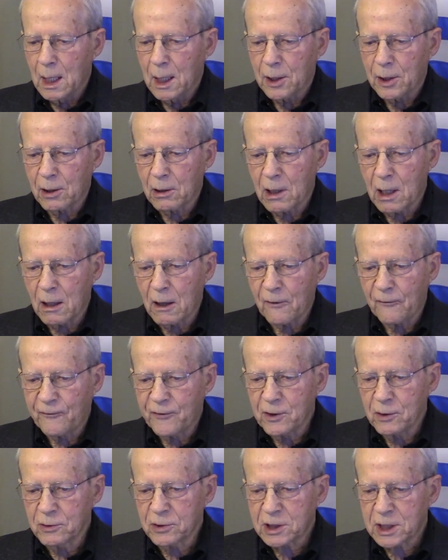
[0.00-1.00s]
There are a
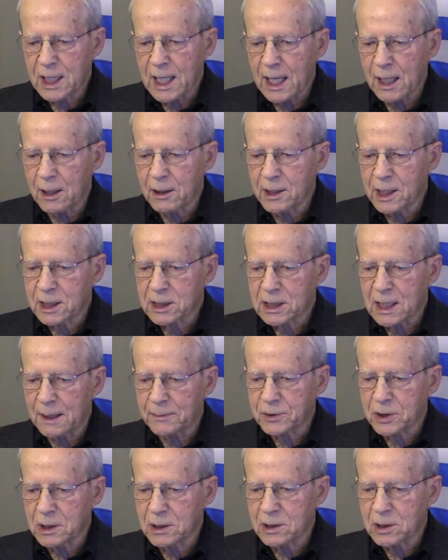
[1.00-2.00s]
few scattered
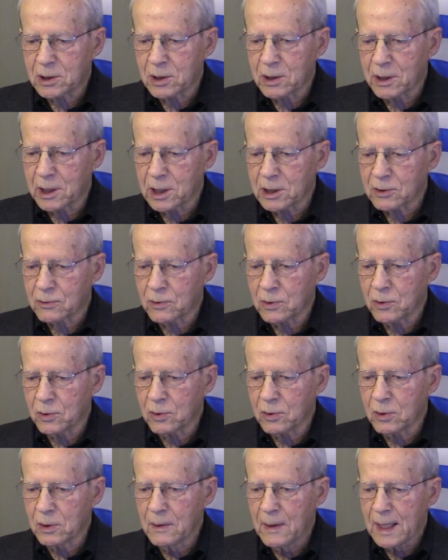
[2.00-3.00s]
exceptions to this
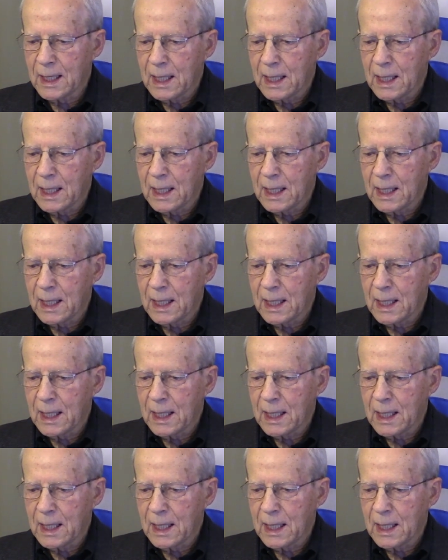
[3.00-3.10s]
rule